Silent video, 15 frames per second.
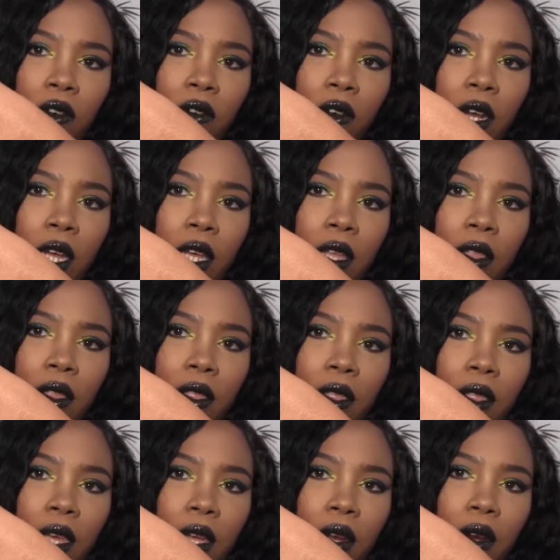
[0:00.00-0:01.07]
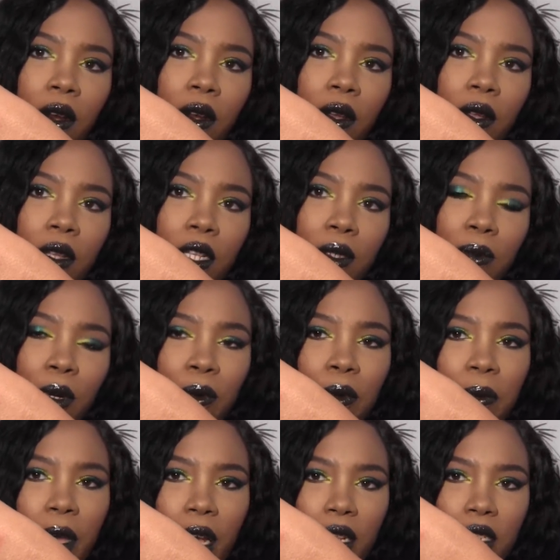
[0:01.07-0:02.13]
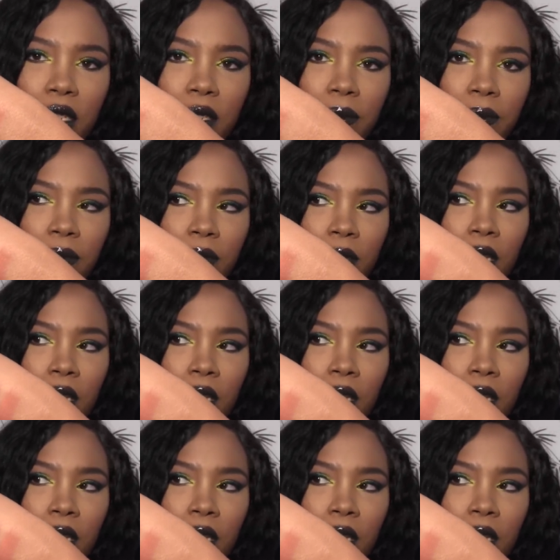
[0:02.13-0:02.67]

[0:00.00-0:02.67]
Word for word: right there. That's Purple Passion.